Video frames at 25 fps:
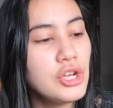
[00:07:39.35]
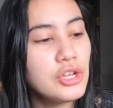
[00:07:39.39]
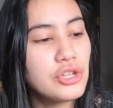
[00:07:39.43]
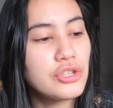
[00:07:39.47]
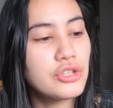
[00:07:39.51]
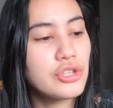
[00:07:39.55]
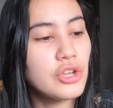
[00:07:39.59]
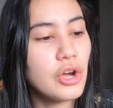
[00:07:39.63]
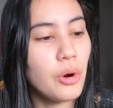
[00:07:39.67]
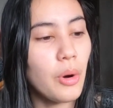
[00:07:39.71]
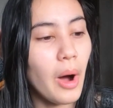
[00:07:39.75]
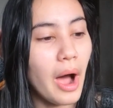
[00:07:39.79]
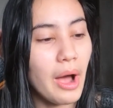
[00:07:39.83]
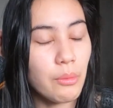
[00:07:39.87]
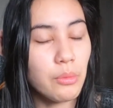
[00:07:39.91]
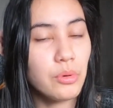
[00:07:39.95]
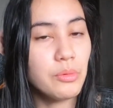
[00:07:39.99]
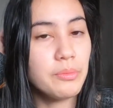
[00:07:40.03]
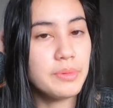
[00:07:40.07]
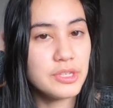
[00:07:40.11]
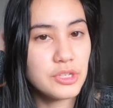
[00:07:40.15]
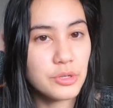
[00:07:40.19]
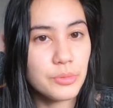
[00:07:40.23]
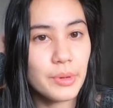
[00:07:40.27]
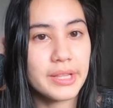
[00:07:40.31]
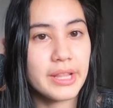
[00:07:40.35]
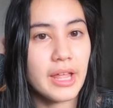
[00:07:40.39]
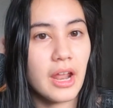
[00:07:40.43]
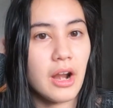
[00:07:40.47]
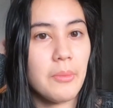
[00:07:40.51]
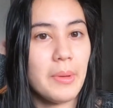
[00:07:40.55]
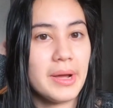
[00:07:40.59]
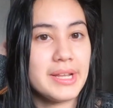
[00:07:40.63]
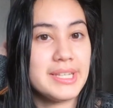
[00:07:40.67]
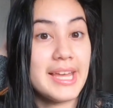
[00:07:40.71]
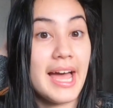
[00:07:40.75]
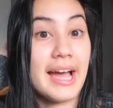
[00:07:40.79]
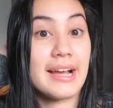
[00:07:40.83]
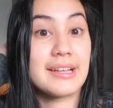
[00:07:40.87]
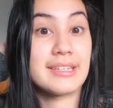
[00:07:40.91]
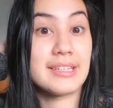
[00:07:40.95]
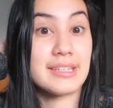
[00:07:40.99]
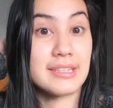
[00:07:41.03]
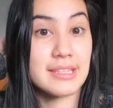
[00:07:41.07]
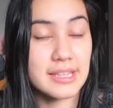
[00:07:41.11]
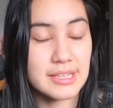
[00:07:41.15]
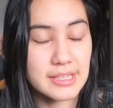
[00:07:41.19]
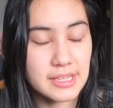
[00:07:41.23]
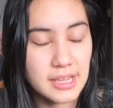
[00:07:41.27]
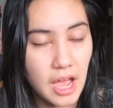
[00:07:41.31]
So I will be doing that on my
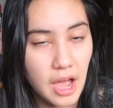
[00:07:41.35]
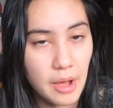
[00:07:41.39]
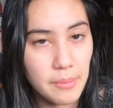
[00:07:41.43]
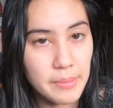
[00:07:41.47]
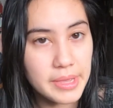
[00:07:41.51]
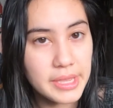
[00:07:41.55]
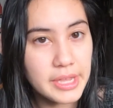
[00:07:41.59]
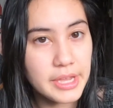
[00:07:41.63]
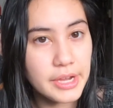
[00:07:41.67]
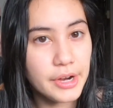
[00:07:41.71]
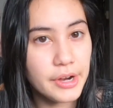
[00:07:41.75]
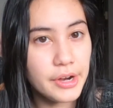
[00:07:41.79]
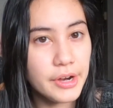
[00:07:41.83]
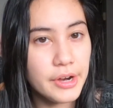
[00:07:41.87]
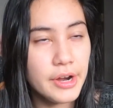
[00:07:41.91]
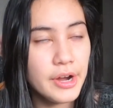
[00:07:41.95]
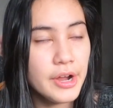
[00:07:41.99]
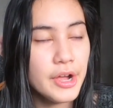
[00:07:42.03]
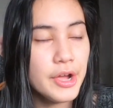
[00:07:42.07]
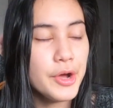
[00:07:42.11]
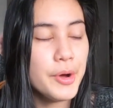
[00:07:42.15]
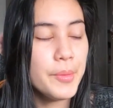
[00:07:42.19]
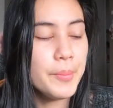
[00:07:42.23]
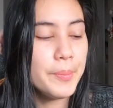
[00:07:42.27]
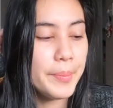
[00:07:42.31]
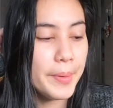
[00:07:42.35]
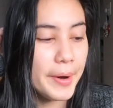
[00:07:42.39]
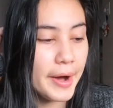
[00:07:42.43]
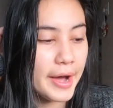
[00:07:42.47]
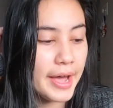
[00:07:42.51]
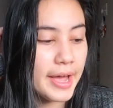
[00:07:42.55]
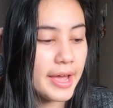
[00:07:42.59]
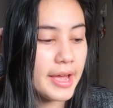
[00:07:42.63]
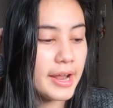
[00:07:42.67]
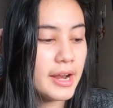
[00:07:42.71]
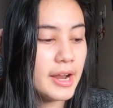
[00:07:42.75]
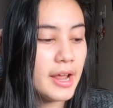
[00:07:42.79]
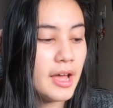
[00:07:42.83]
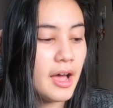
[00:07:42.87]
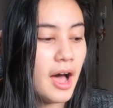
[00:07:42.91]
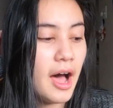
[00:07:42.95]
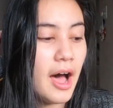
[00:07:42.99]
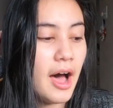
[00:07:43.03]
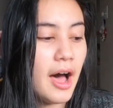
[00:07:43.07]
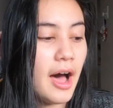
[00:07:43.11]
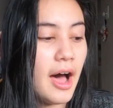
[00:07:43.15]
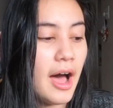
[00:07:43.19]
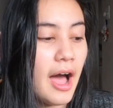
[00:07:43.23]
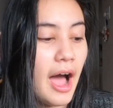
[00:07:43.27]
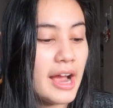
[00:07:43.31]
taxes this coming year, but
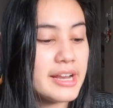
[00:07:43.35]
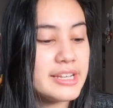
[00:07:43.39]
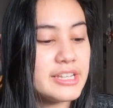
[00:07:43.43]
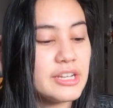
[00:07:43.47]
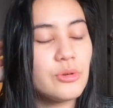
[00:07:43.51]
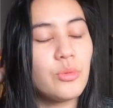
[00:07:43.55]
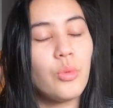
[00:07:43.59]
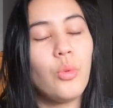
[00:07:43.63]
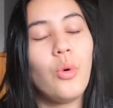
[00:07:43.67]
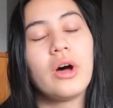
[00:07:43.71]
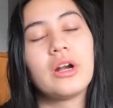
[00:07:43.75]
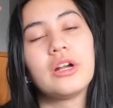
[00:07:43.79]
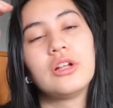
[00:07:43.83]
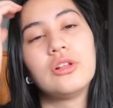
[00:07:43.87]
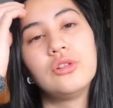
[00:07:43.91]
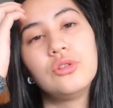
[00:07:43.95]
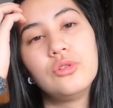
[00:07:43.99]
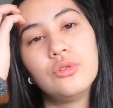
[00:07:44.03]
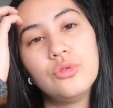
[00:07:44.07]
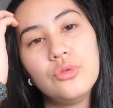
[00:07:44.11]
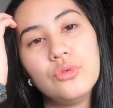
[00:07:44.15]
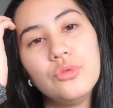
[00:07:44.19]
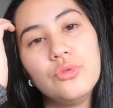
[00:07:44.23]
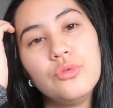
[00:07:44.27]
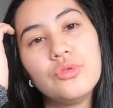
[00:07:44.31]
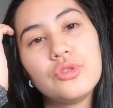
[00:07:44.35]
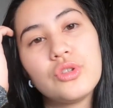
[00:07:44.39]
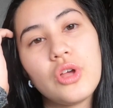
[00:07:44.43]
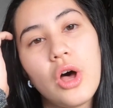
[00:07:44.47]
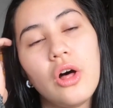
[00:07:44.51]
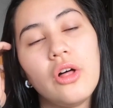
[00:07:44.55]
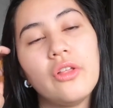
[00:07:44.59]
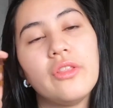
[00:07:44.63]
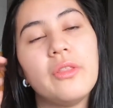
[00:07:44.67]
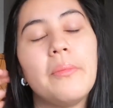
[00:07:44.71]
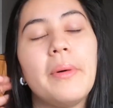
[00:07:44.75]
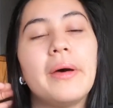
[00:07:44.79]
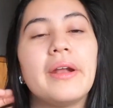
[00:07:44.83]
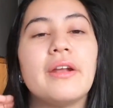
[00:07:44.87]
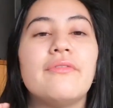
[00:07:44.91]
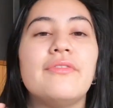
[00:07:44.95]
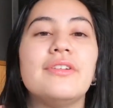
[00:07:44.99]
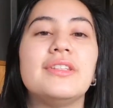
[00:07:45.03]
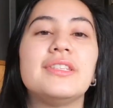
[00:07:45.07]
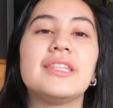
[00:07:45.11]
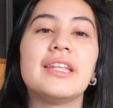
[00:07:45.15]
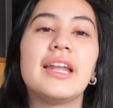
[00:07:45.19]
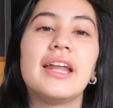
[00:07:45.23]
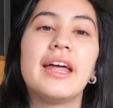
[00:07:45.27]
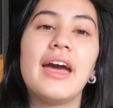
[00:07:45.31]
I didn't want to lose all the
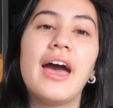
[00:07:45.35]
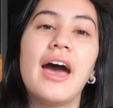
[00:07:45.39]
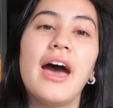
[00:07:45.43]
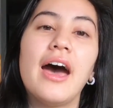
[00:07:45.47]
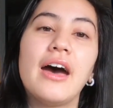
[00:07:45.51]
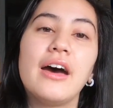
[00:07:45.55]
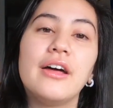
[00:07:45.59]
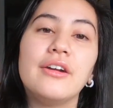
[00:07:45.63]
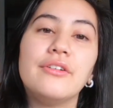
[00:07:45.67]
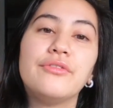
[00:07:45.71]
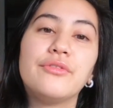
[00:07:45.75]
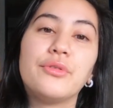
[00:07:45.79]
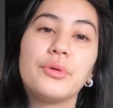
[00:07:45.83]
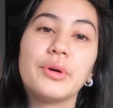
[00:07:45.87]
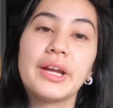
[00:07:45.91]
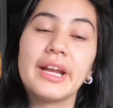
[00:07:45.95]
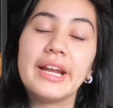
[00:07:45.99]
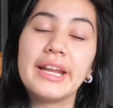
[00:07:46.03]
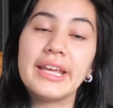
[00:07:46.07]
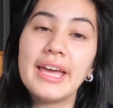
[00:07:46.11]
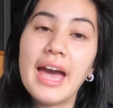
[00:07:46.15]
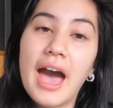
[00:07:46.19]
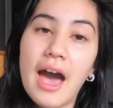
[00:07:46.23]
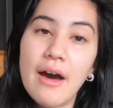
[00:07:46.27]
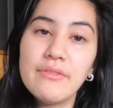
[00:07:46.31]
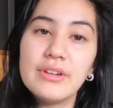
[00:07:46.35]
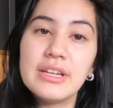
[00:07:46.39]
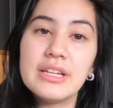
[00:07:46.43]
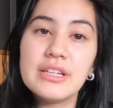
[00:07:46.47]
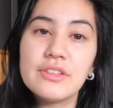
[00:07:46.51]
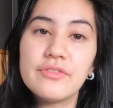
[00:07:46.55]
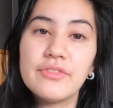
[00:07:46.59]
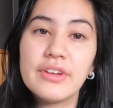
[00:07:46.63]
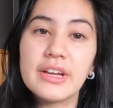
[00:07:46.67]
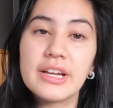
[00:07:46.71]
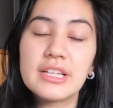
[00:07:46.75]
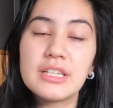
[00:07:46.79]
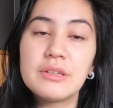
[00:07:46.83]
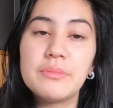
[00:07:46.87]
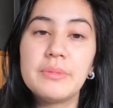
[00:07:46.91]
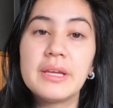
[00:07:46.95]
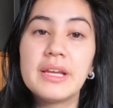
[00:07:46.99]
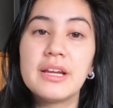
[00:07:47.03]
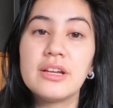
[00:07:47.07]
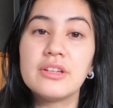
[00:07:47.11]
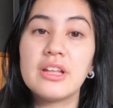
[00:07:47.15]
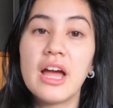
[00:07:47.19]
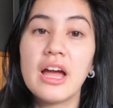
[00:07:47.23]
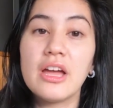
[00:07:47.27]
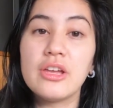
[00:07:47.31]
benefits that I had for getting cavities fixed
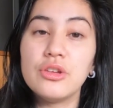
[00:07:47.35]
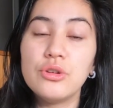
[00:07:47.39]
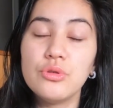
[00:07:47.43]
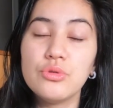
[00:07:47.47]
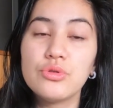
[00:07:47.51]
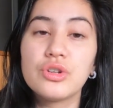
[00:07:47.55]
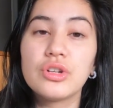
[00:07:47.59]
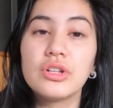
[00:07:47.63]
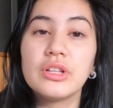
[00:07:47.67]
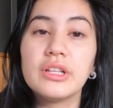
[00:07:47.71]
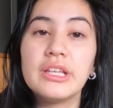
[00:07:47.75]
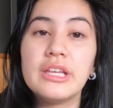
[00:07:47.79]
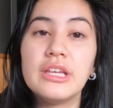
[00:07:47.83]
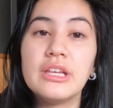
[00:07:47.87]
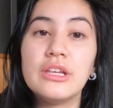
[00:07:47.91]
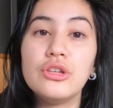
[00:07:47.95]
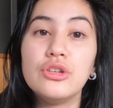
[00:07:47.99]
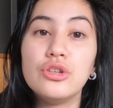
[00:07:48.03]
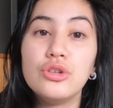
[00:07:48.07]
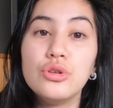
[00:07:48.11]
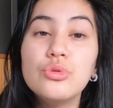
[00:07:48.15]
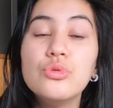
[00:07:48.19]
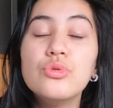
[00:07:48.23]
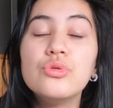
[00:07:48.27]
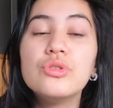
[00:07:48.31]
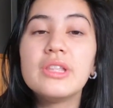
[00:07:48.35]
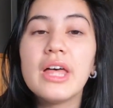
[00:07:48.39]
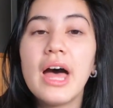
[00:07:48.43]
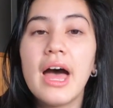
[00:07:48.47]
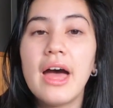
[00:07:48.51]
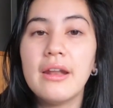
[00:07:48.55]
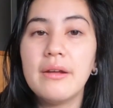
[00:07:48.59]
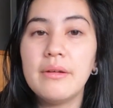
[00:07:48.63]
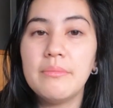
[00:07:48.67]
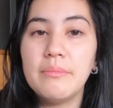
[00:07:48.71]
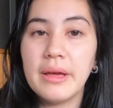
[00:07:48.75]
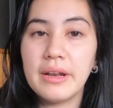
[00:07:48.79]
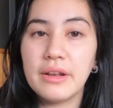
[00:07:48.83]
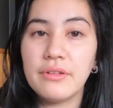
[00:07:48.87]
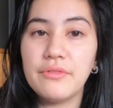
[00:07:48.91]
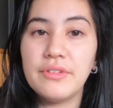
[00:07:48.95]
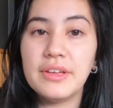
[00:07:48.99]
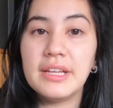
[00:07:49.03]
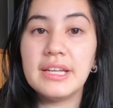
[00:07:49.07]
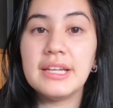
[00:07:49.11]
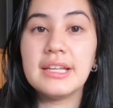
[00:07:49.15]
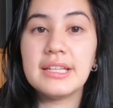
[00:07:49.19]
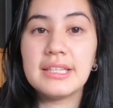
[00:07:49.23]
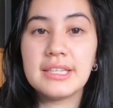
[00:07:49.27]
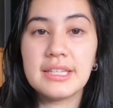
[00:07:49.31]
because I usually use that
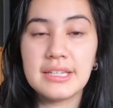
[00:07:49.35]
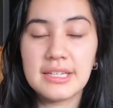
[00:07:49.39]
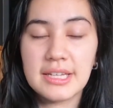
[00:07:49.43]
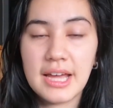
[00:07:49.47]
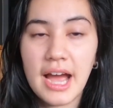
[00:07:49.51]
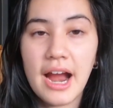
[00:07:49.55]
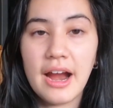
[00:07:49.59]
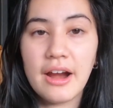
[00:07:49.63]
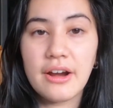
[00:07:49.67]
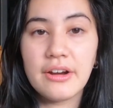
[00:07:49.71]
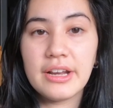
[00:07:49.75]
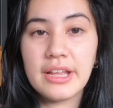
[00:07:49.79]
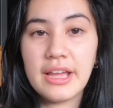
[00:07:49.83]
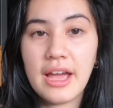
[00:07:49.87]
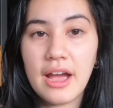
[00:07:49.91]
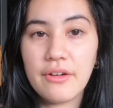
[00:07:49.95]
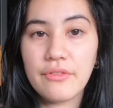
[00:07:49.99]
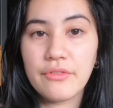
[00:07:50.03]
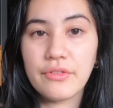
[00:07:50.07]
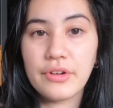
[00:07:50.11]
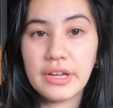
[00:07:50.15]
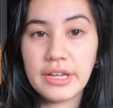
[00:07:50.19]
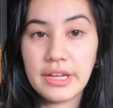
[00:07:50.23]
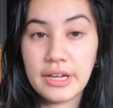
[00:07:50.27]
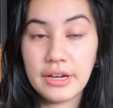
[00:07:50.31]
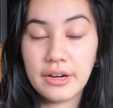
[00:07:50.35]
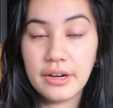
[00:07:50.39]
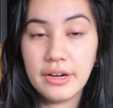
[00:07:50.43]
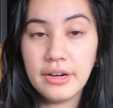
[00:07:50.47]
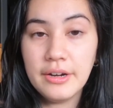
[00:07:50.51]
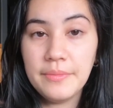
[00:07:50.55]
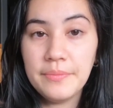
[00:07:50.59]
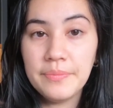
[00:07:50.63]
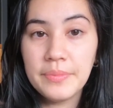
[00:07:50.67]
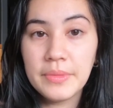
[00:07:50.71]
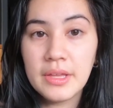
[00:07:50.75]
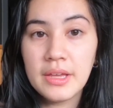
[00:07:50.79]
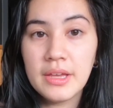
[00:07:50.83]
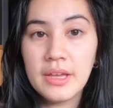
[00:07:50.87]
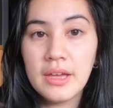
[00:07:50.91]
benefit in its entirety every year